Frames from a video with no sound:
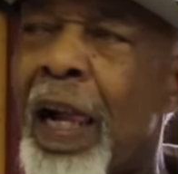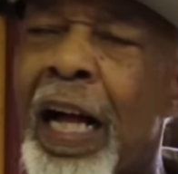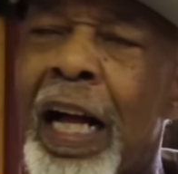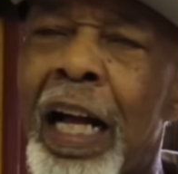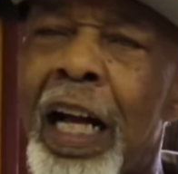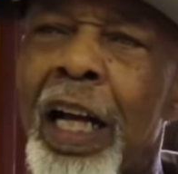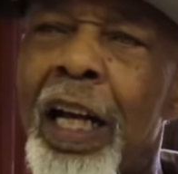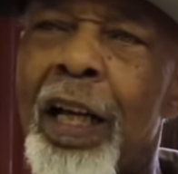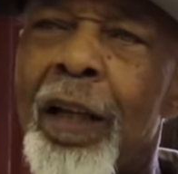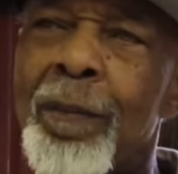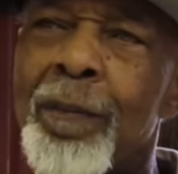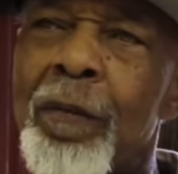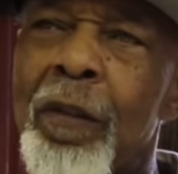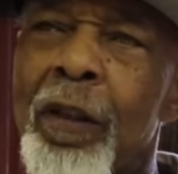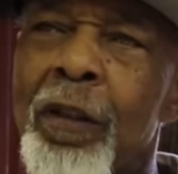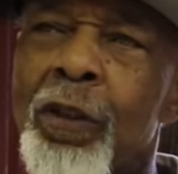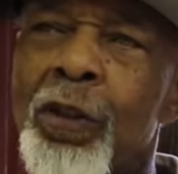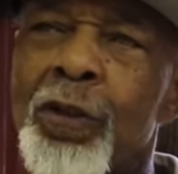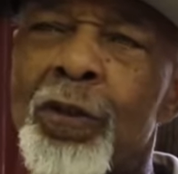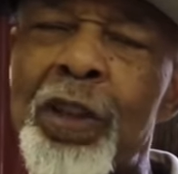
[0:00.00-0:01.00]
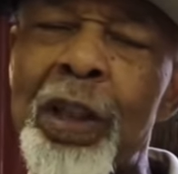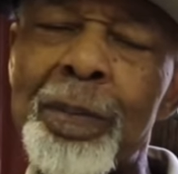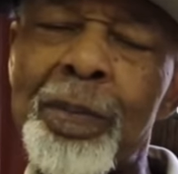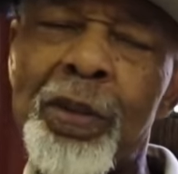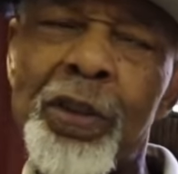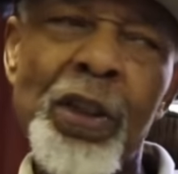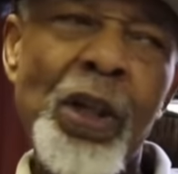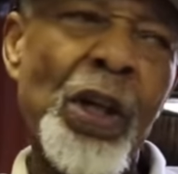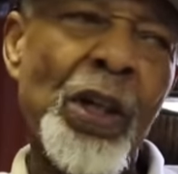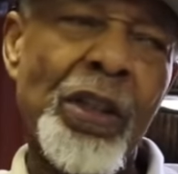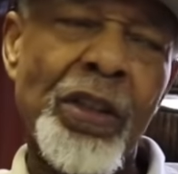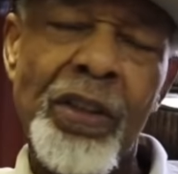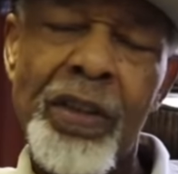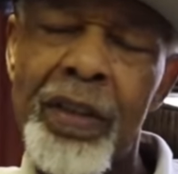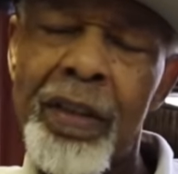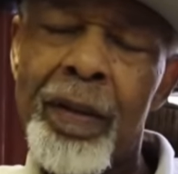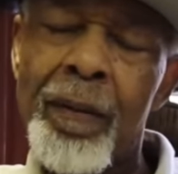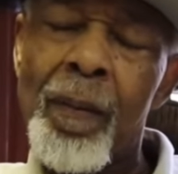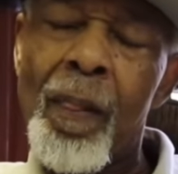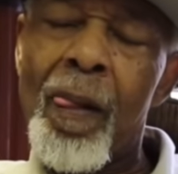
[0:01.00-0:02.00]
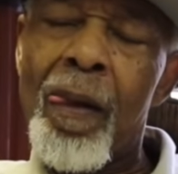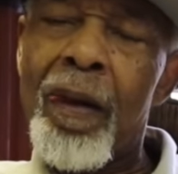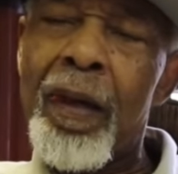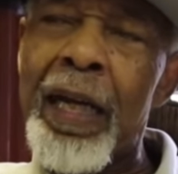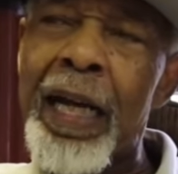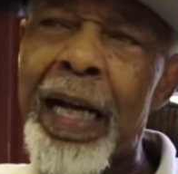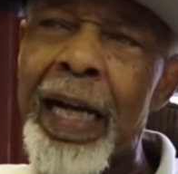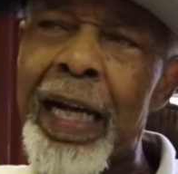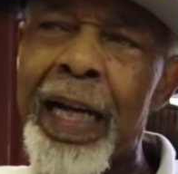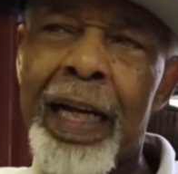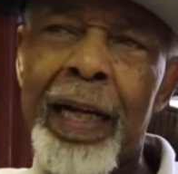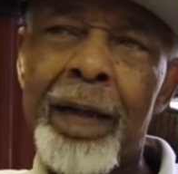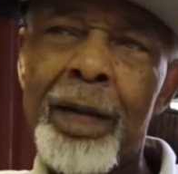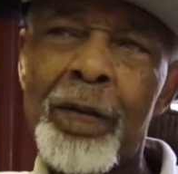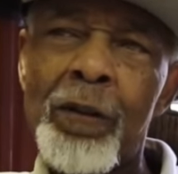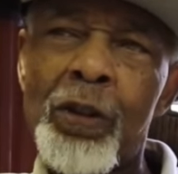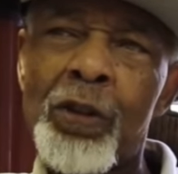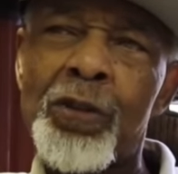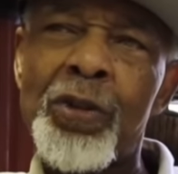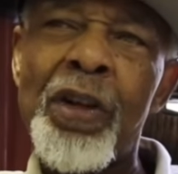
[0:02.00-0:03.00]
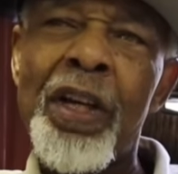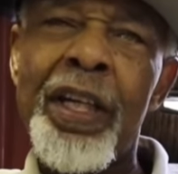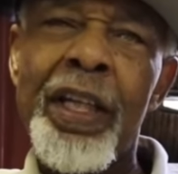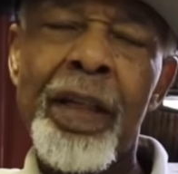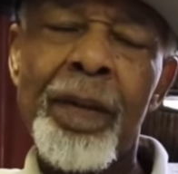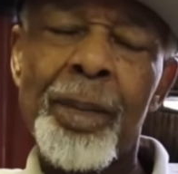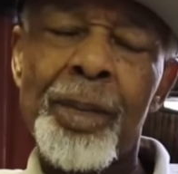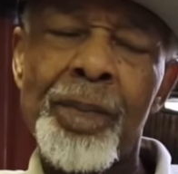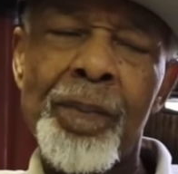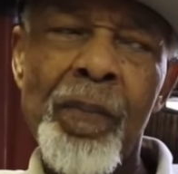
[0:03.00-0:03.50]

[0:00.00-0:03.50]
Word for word: uh, strip searched, uh, treated